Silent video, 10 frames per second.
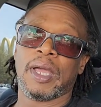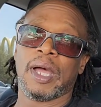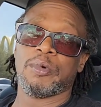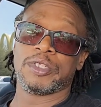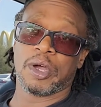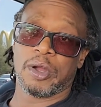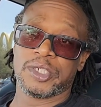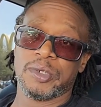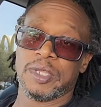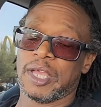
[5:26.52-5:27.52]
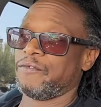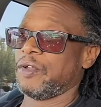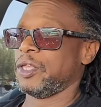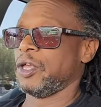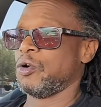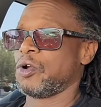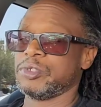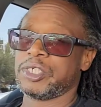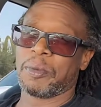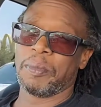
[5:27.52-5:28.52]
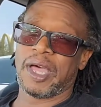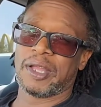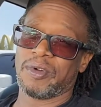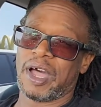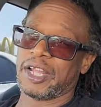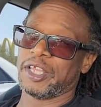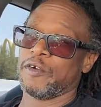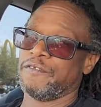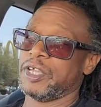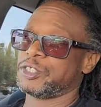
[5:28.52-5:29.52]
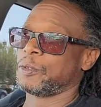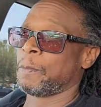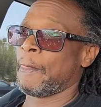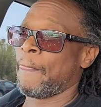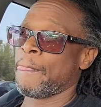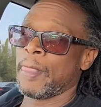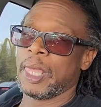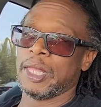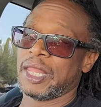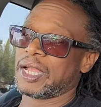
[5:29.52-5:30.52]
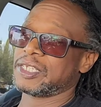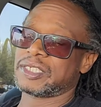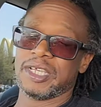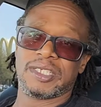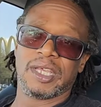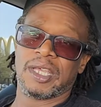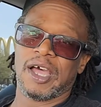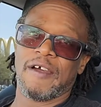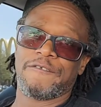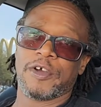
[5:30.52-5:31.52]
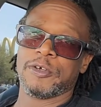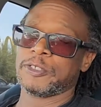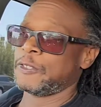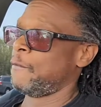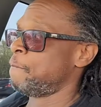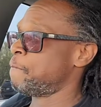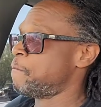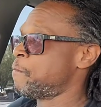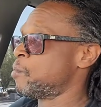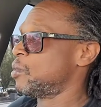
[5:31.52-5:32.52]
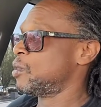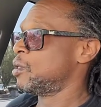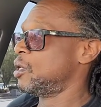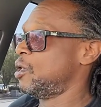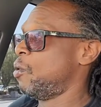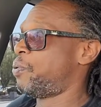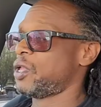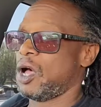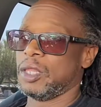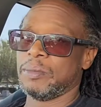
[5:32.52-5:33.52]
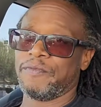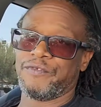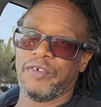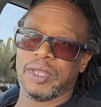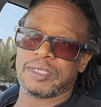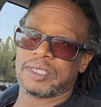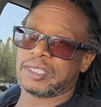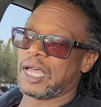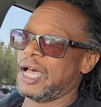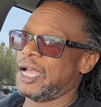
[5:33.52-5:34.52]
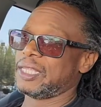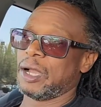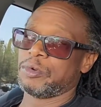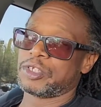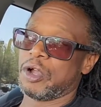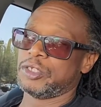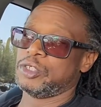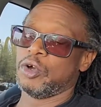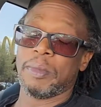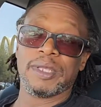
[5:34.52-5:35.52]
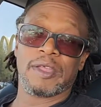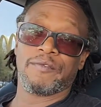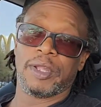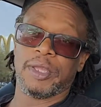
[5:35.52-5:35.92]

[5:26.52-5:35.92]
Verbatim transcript: I will talk to you next video. Go check me out on Out of Your Vision. And like I say, see God first. You know, put all them feelings aside, and I will talk to you on my next